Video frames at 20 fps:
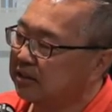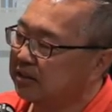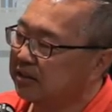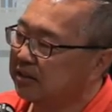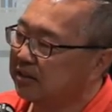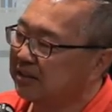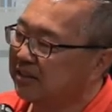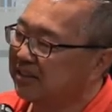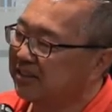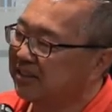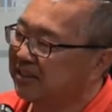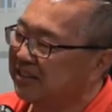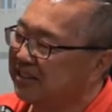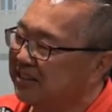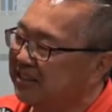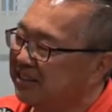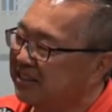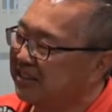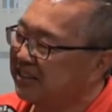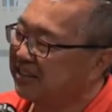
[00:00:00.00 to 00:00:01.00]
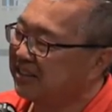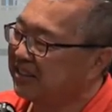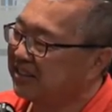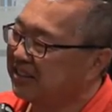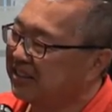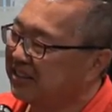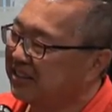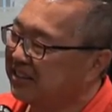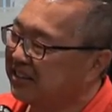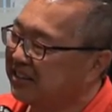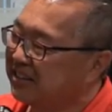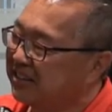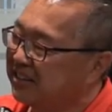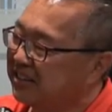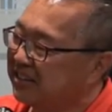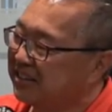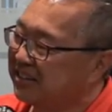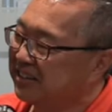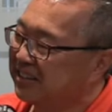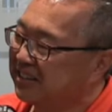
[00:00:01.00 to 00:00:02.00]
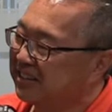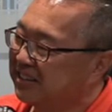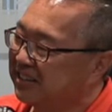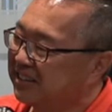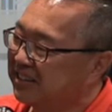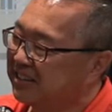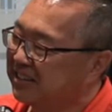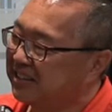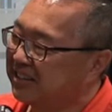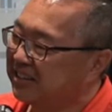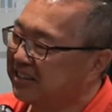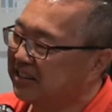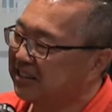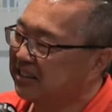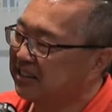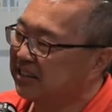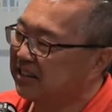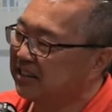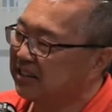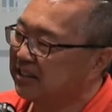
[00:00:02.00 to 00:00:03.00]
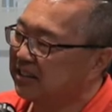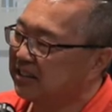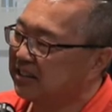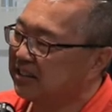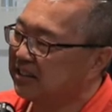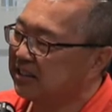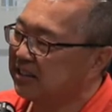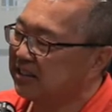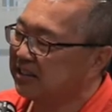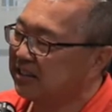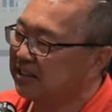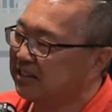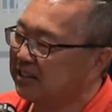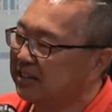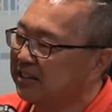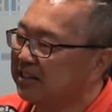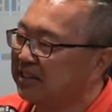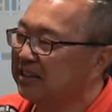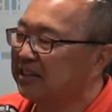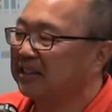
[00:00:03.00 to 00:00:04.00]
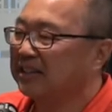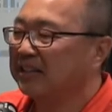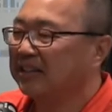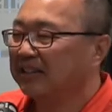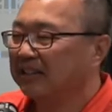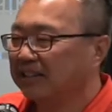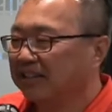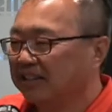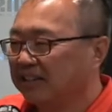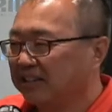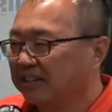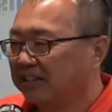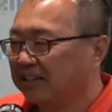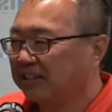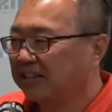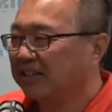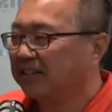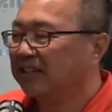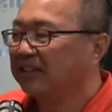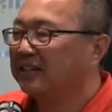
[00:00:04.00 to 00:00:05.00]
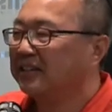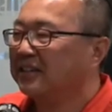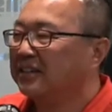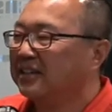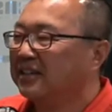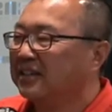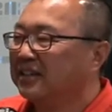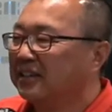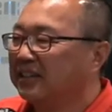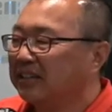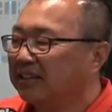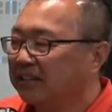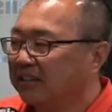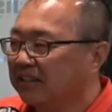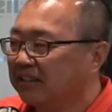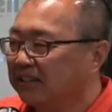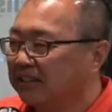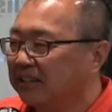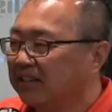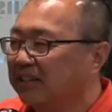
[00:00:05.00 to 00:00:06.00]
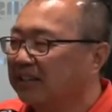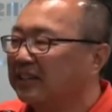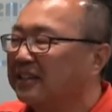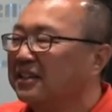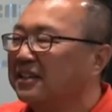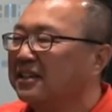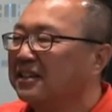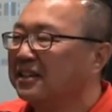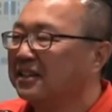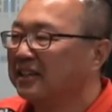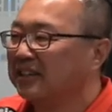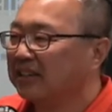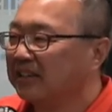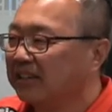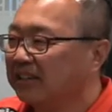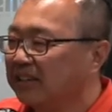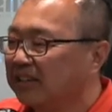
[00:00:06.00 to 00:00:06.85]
[no speech]